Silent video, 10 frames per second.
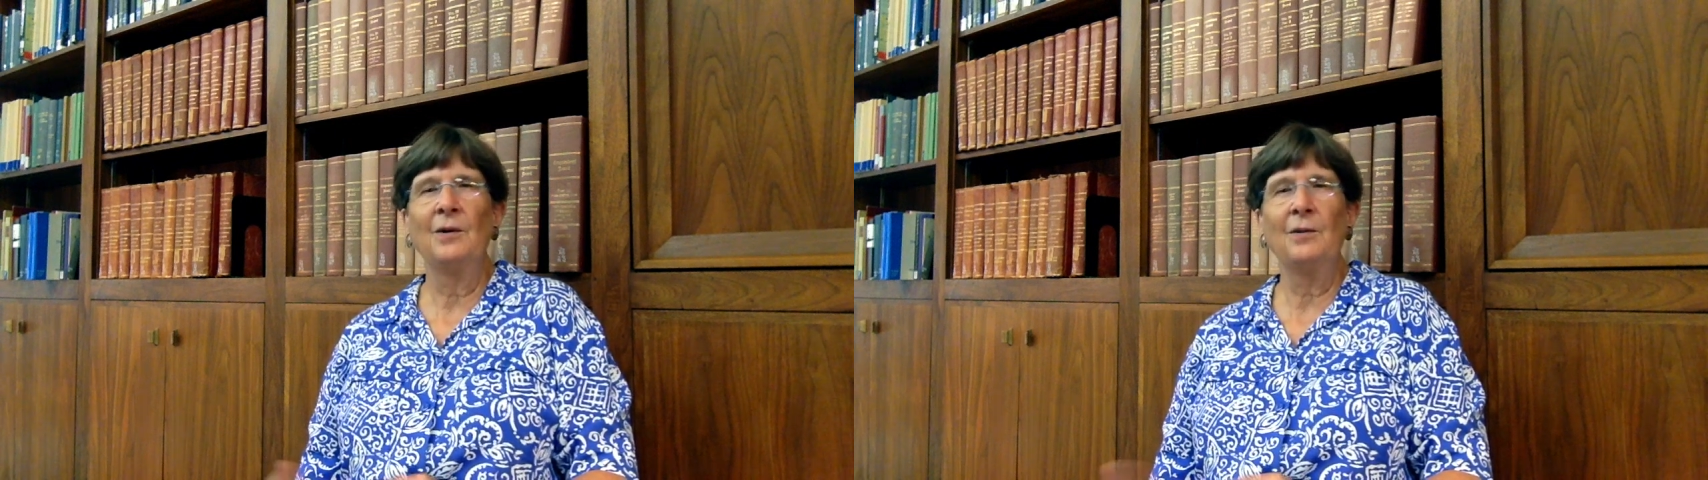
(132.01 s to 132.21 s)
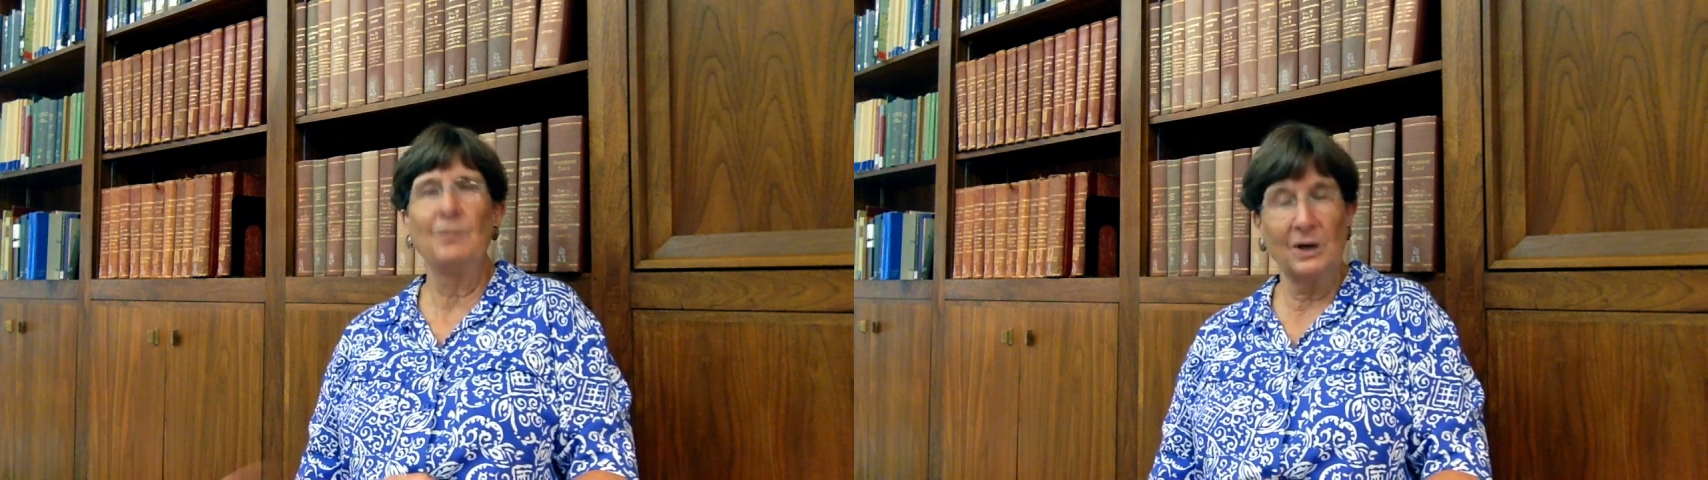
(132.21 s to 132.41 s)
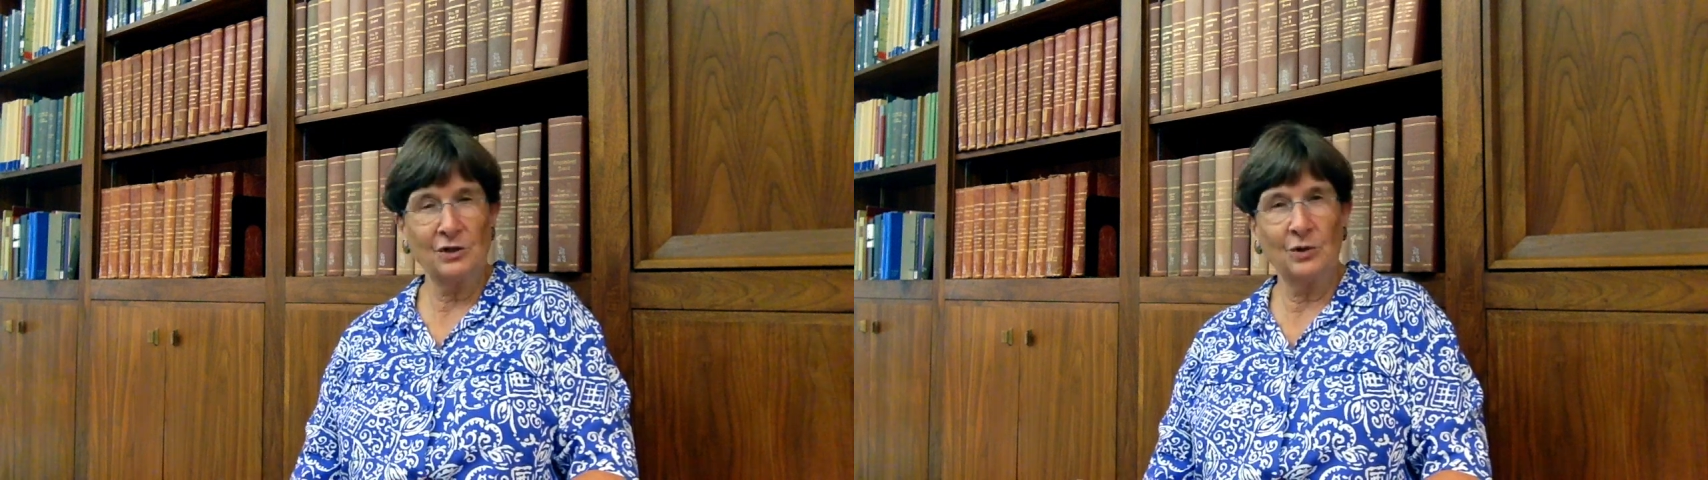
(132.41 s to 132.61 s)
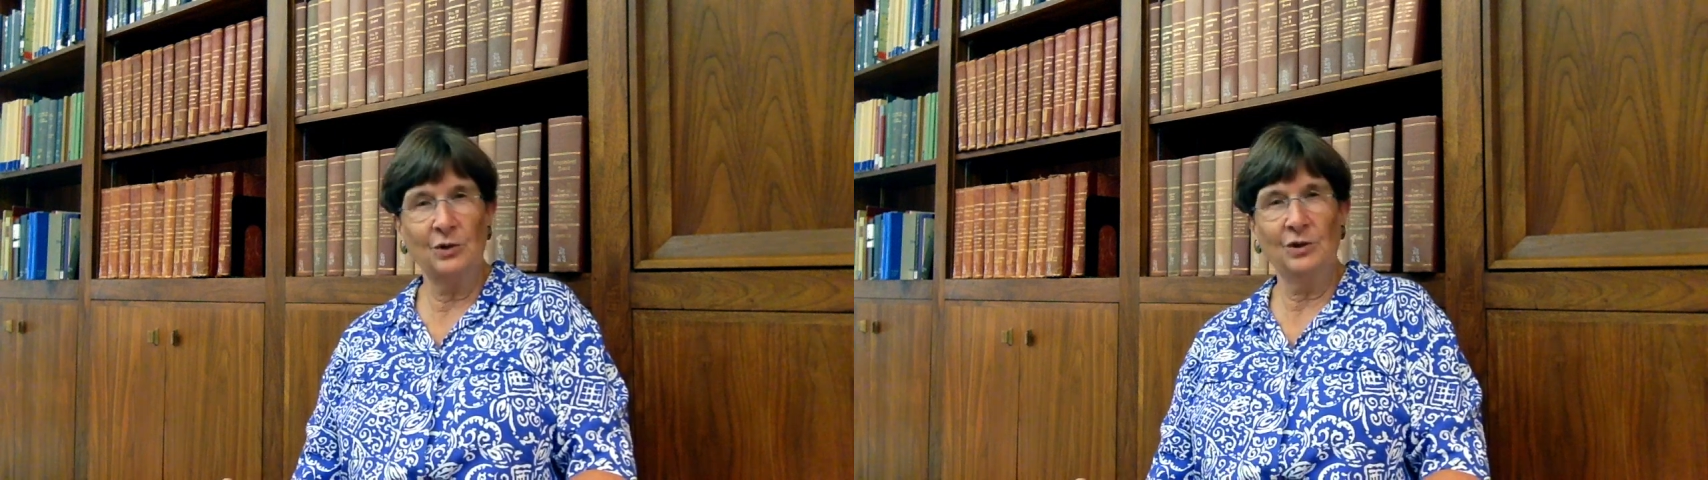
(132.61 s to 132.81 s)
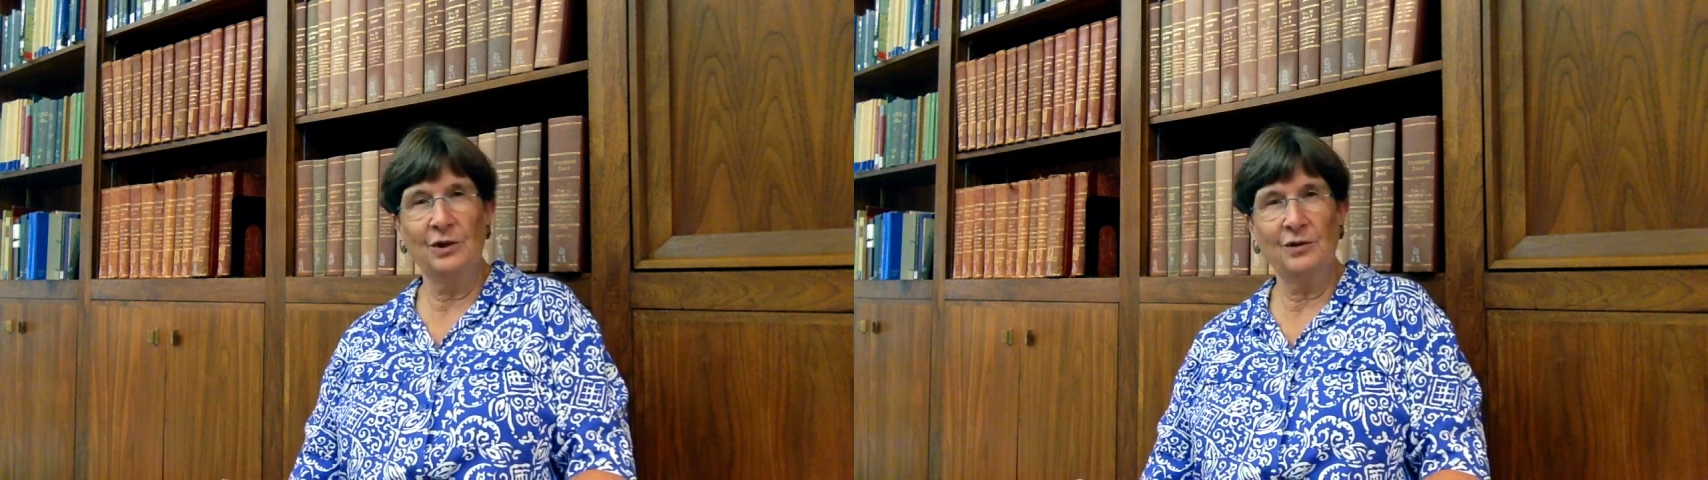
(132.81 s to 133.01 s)
or much
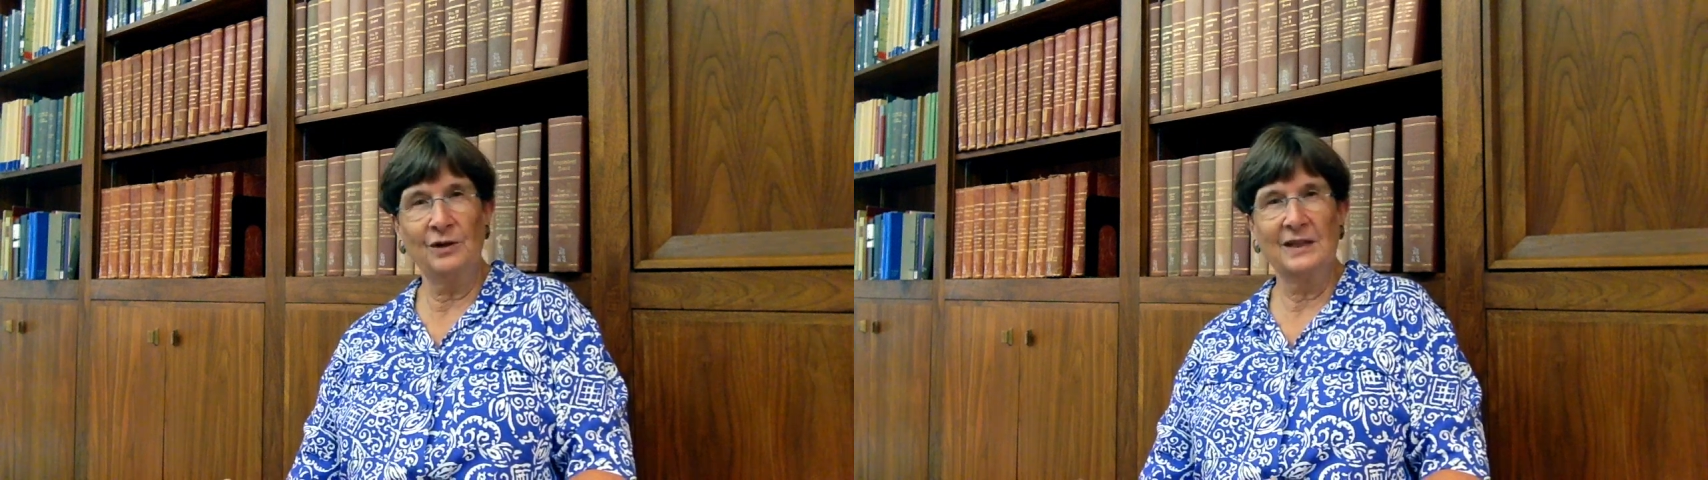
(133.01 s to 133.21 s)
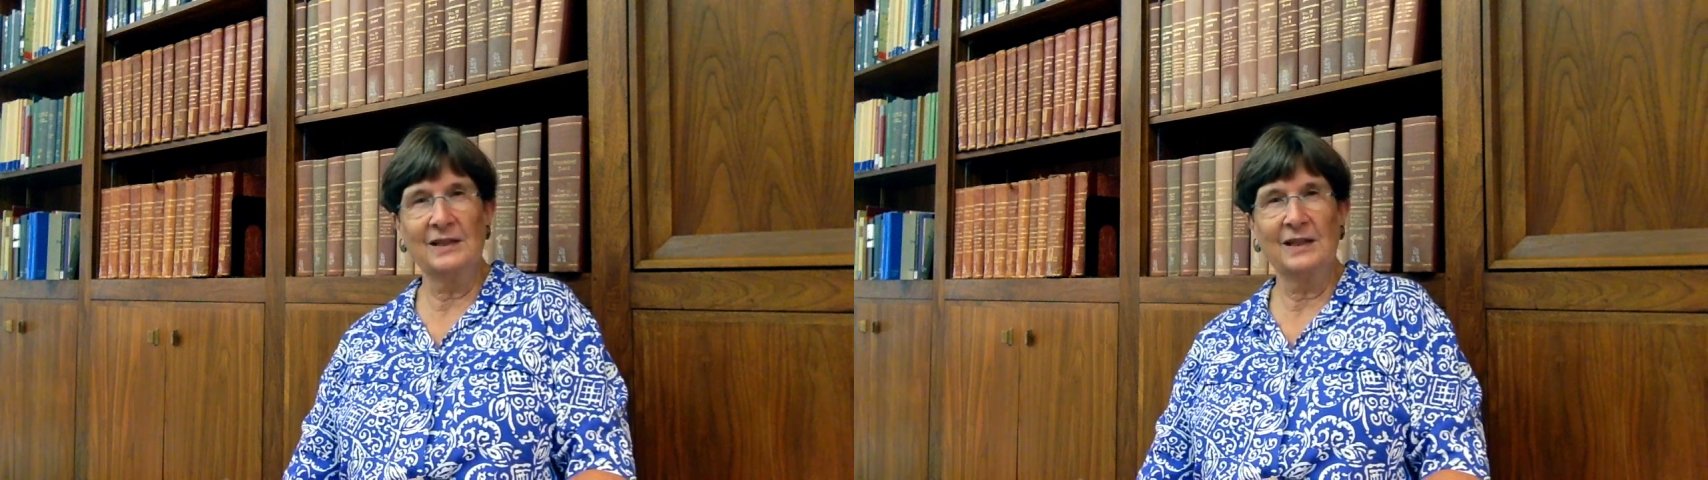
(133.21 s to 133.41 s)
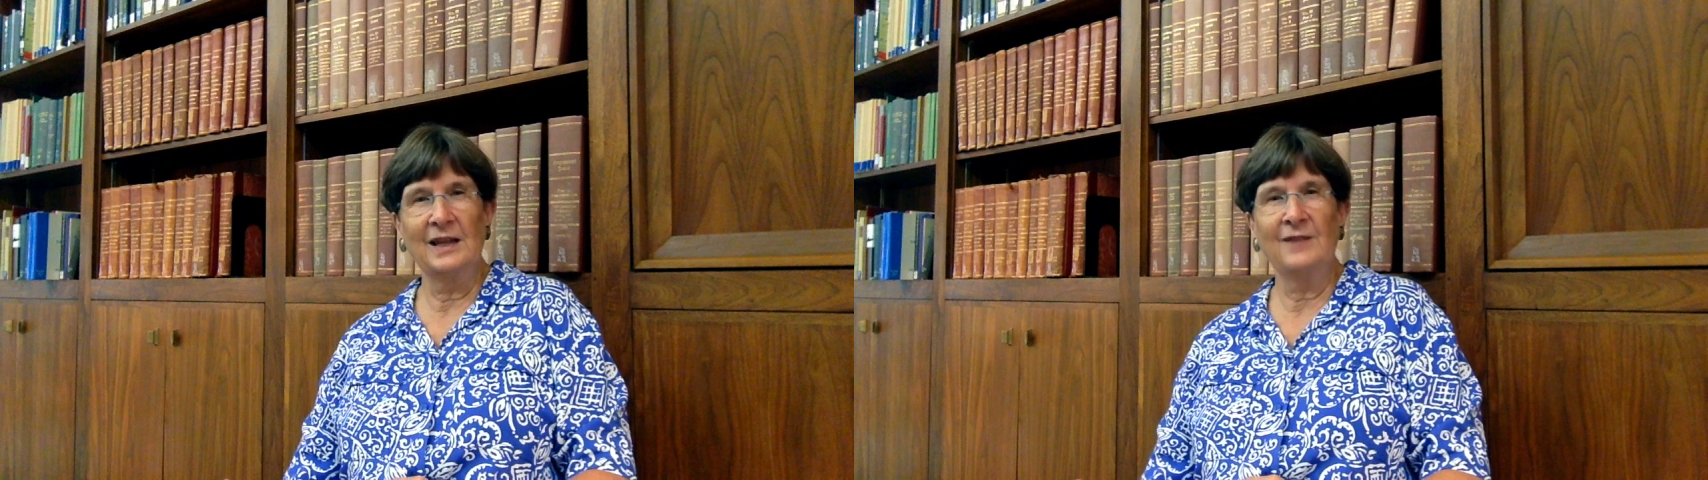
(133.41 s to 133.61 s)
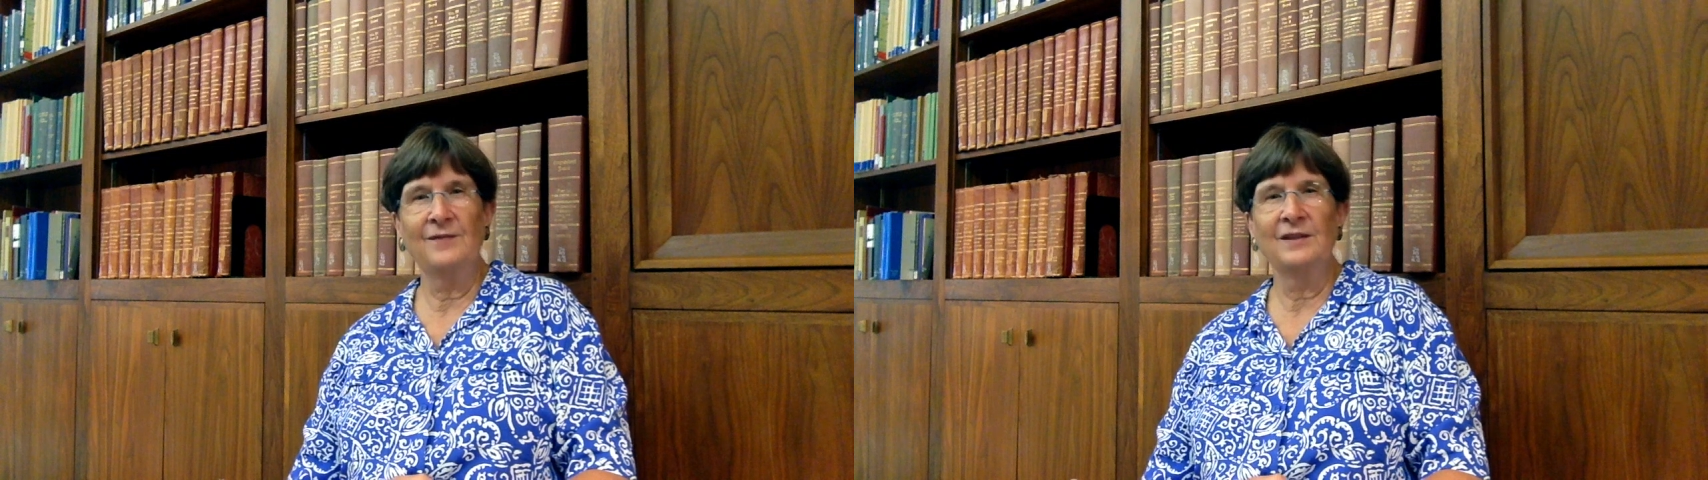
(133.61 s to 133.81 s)
earlier in his life.